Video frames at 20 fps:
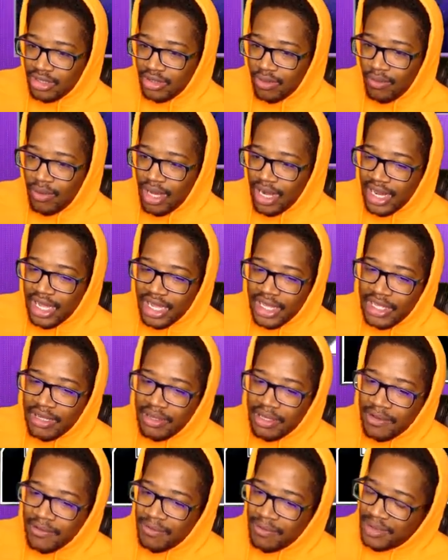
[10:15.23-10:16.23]
Why do y'all keep
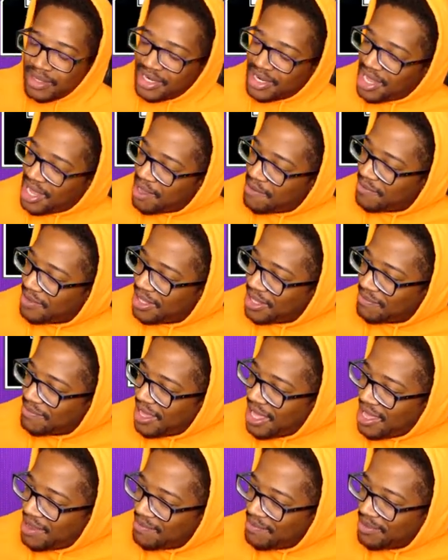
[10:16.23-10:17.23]
giving me that? I mean, I'm
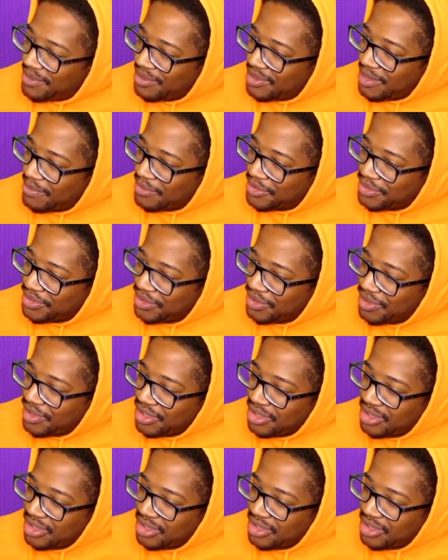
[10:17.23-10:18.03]
happy. How much will?